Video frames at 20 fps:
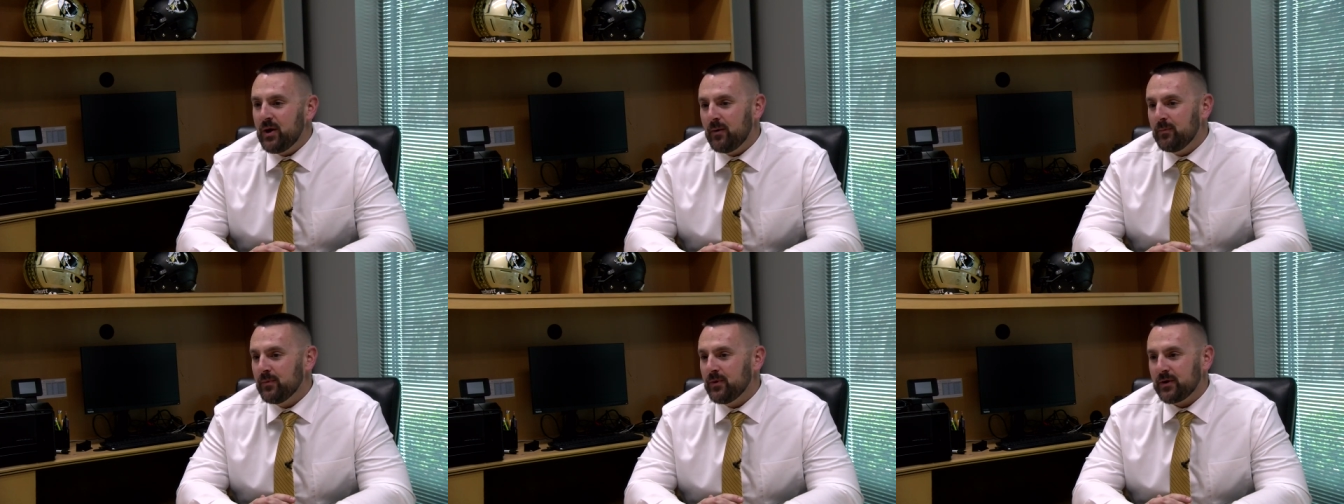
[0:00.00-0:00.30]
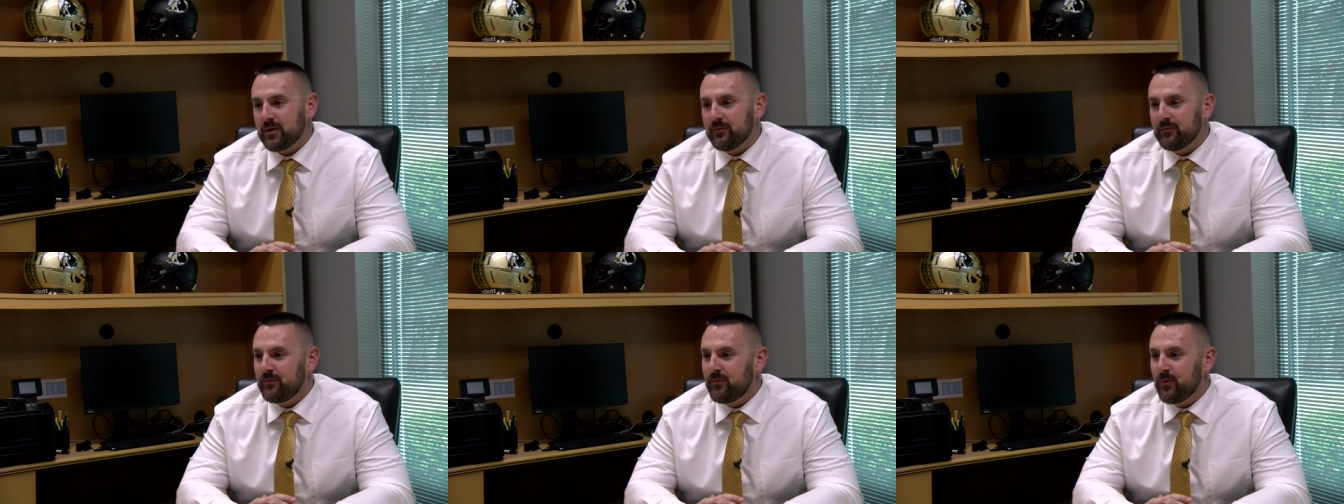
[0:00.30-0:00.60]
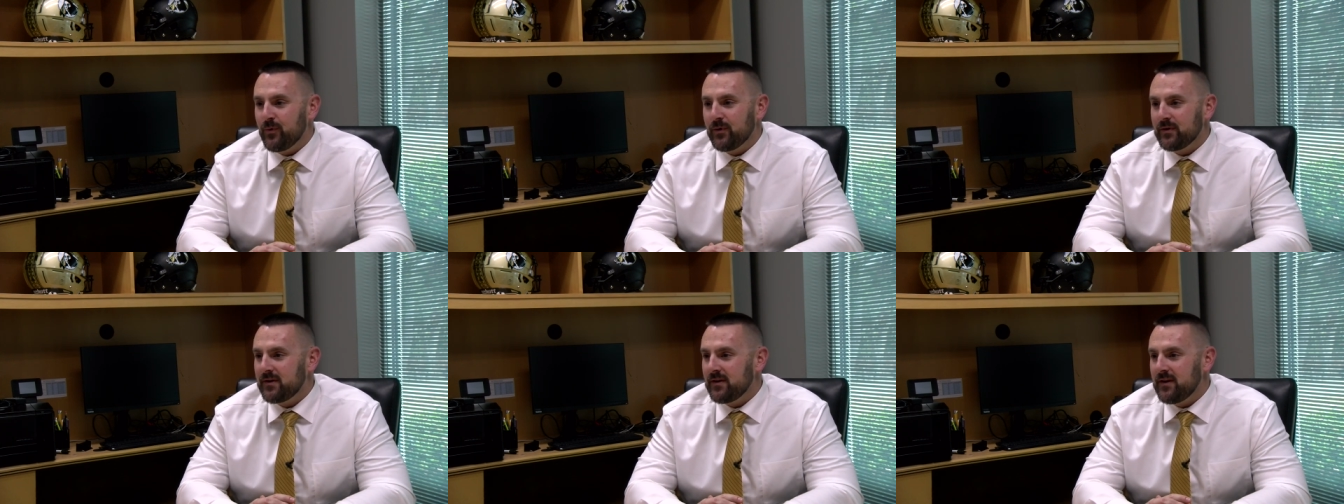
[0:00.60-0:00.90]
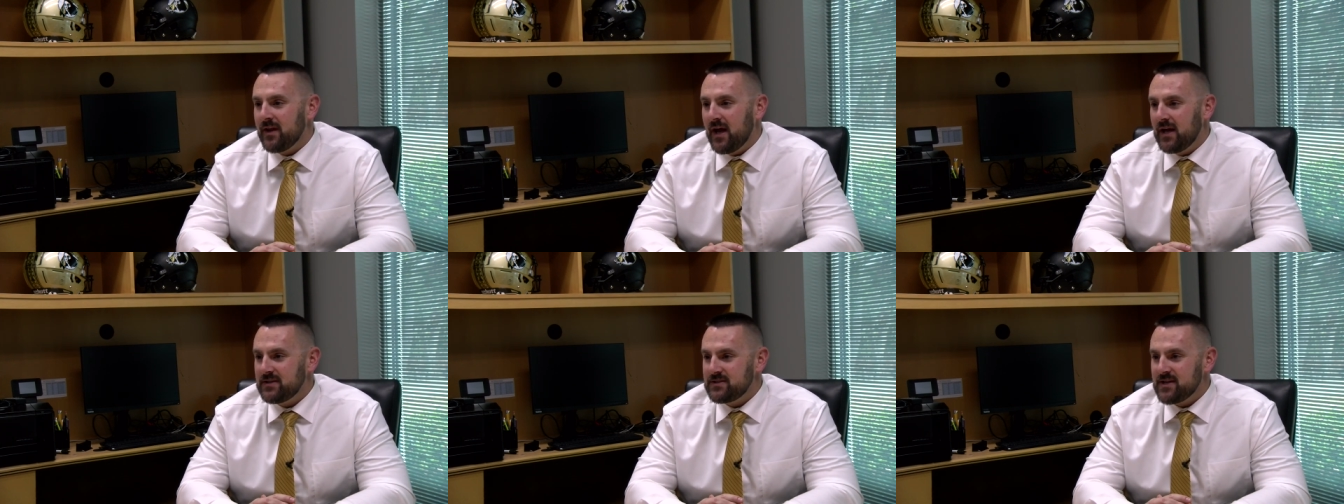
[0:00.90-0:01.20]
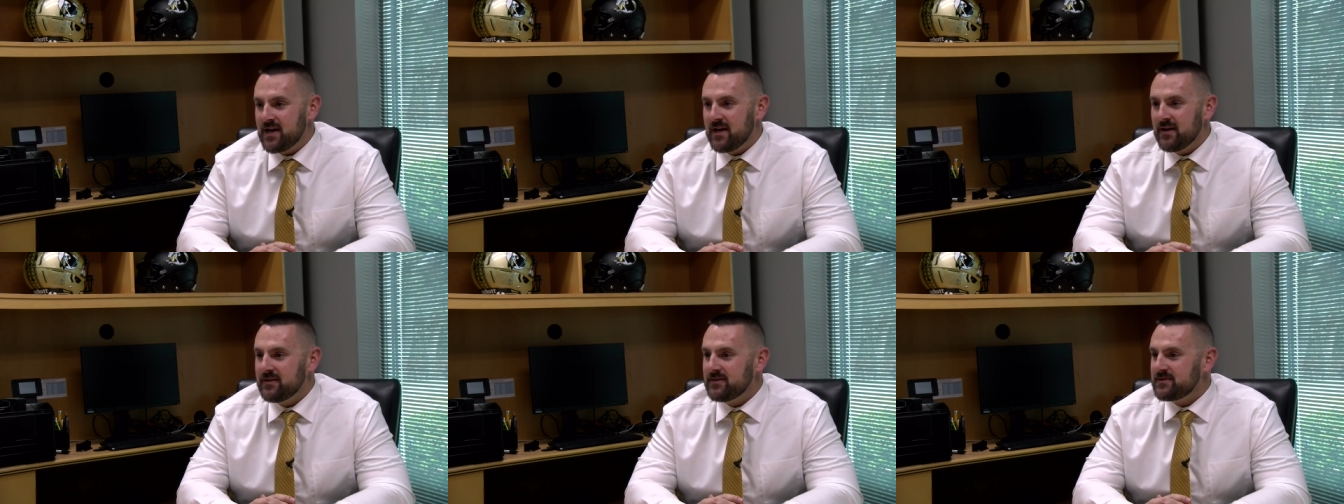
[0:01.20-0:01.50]
I'm looking forward to that
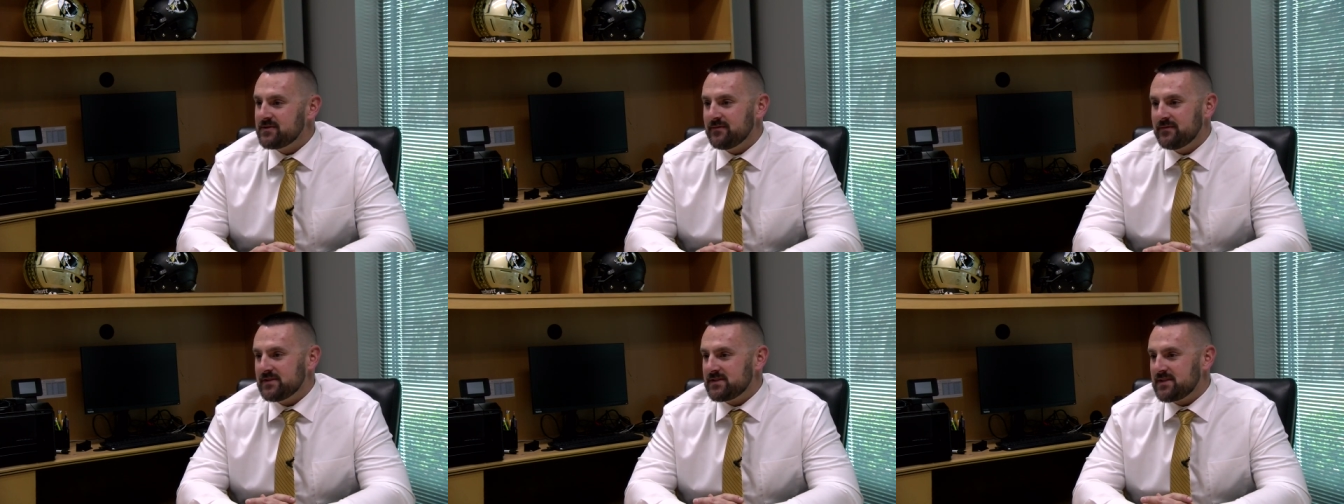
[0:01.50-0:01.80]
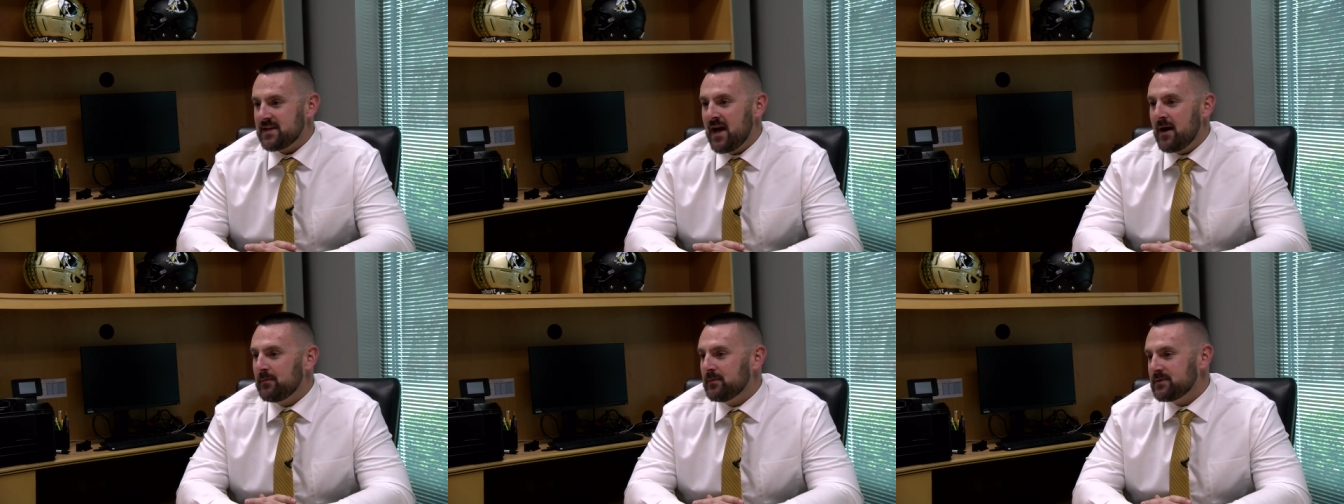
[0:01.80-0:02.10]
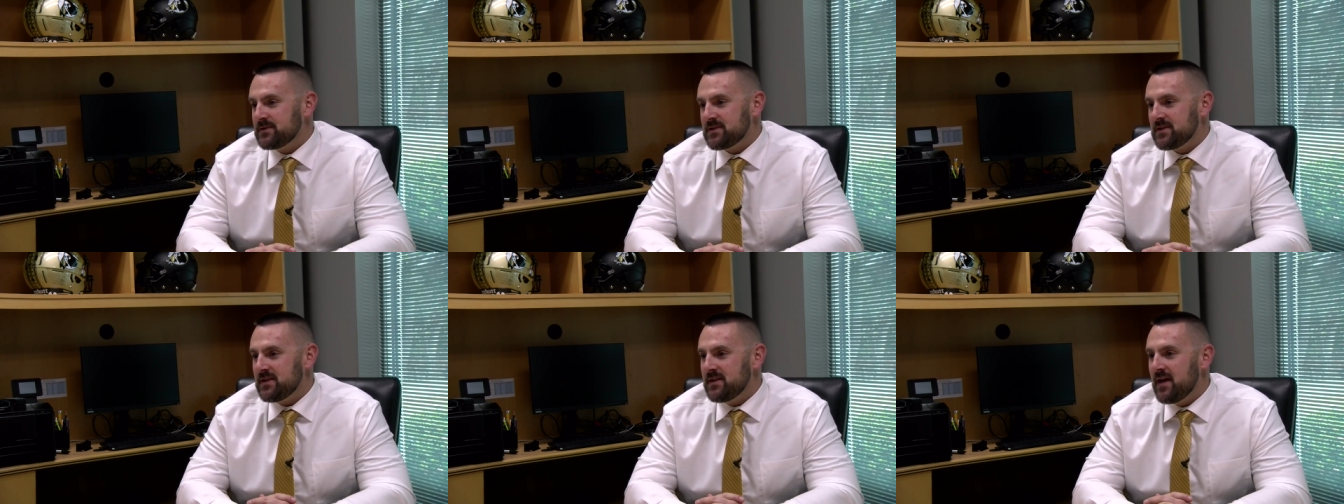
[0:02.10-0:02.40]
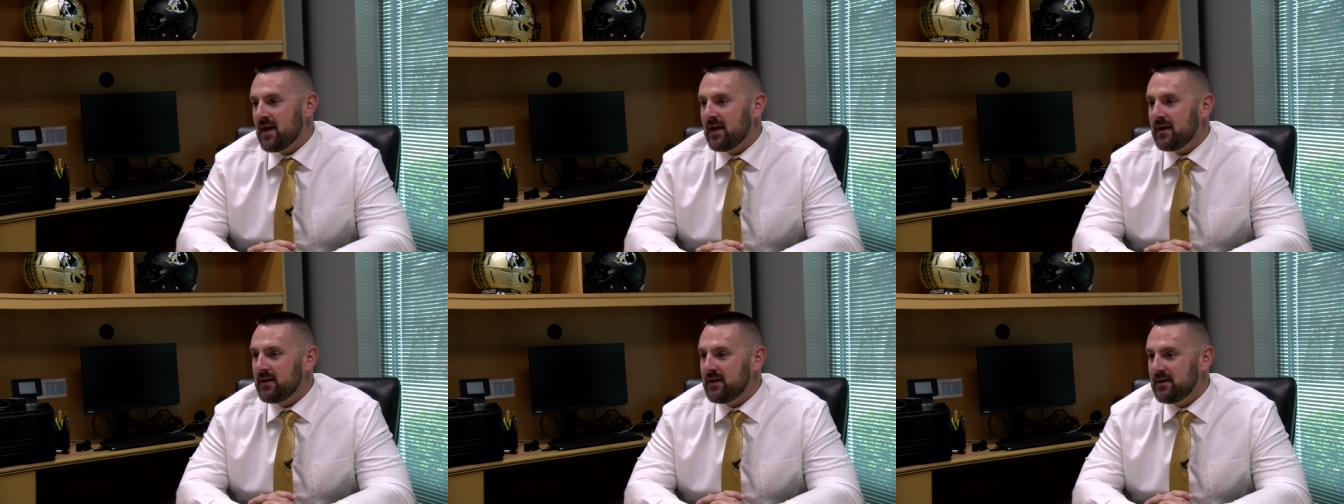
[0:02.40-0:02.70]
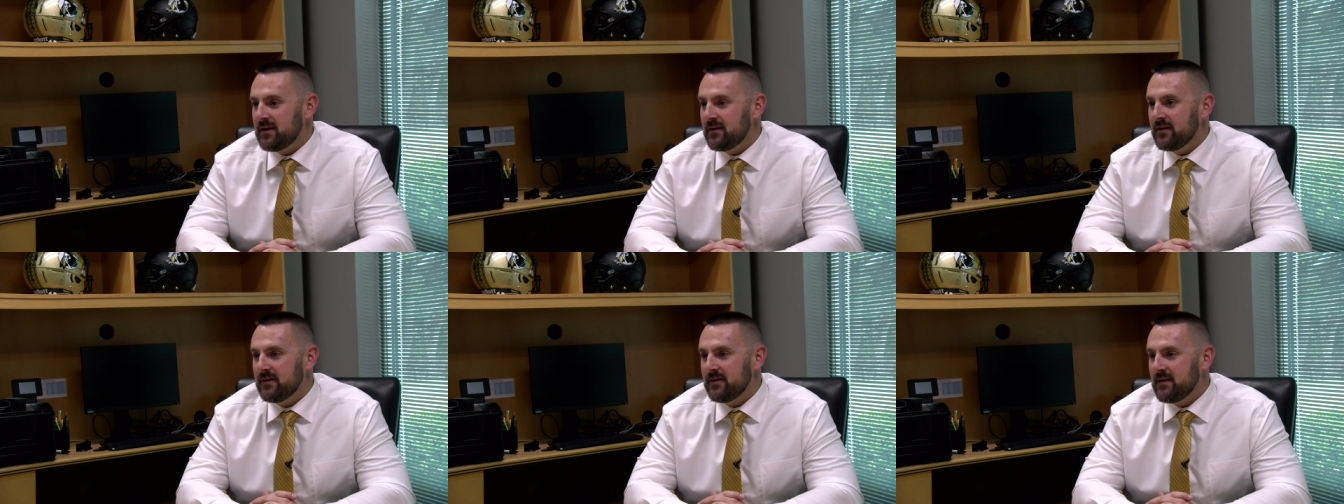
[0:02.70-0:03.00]
challenge of establishing that
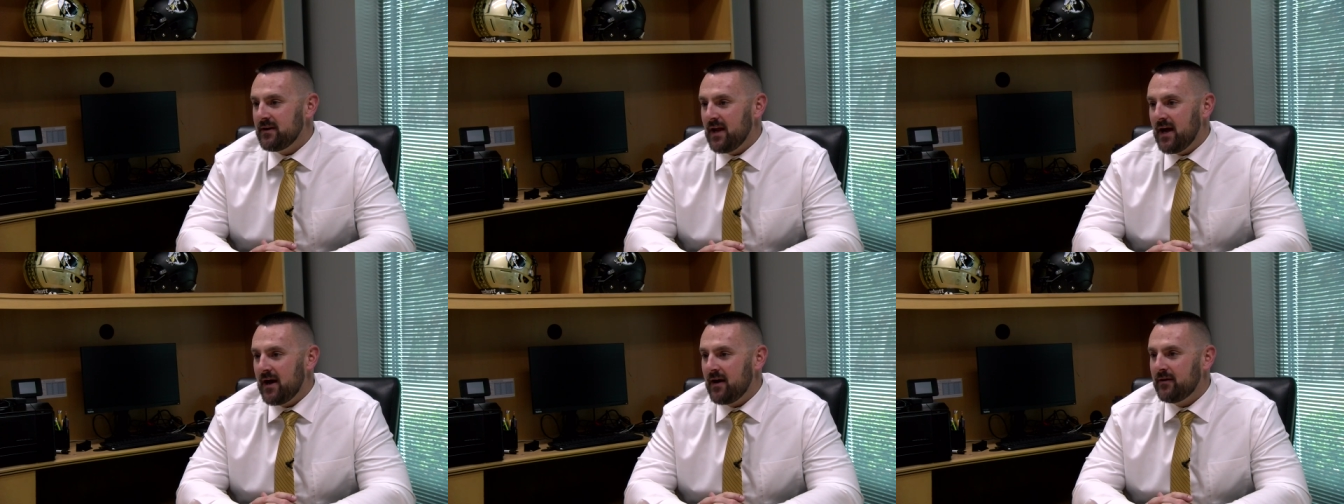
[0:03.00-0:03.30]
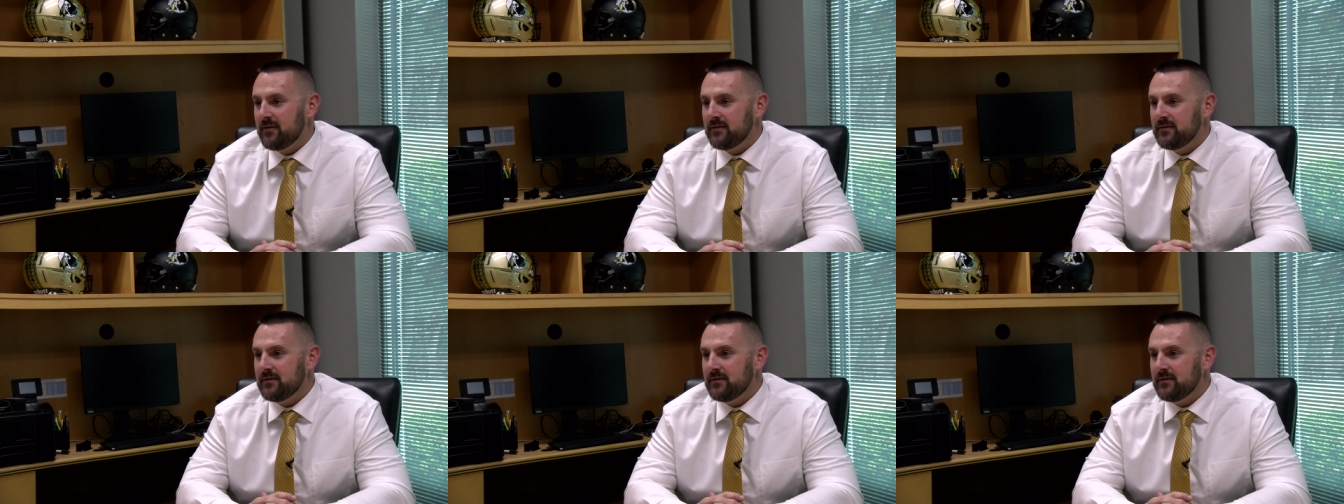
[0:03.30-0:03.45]
here and now.